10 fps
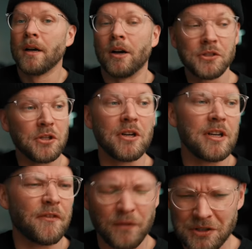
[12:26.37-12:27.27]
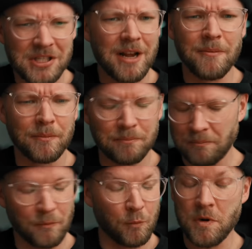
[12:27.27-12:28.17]
also, if for some
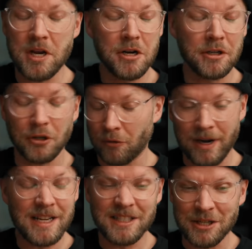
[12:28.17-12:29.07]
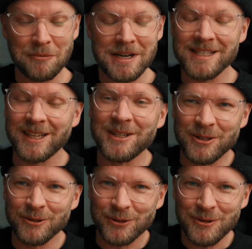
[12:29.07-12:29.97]
weird, crazy reason
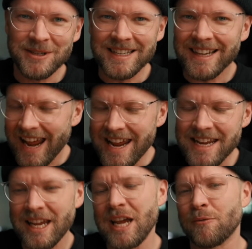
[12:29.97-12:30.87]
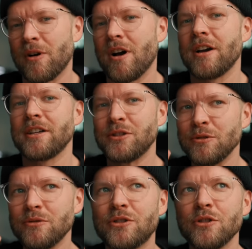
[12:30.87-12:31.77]
you do need 8K RAW,
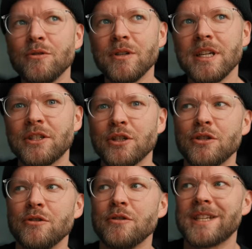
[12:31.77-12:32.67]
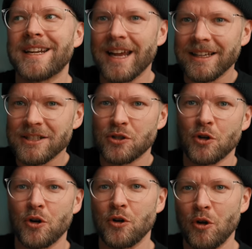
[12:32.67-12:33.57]
you do need to use an
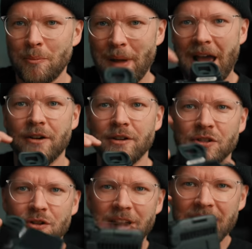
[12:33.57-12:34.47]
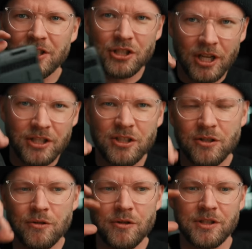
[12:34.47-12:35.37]
external battery. So you can't just
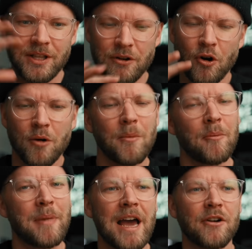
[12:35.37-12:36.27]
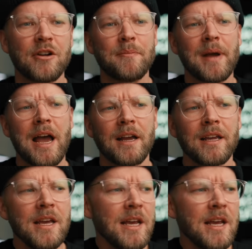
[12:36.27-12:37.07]
use the normal battery pack.